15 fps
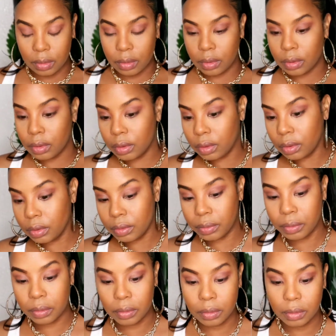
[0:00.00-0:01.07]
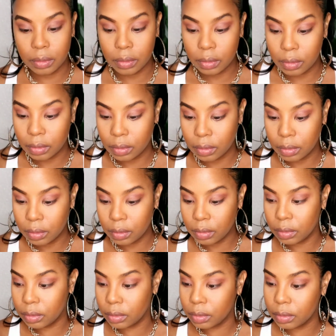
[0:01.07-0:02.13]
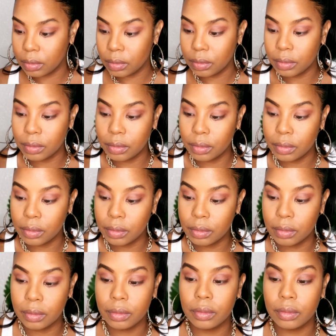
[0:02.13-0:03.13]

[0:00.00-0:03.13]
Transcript: No one is speaking in this clip.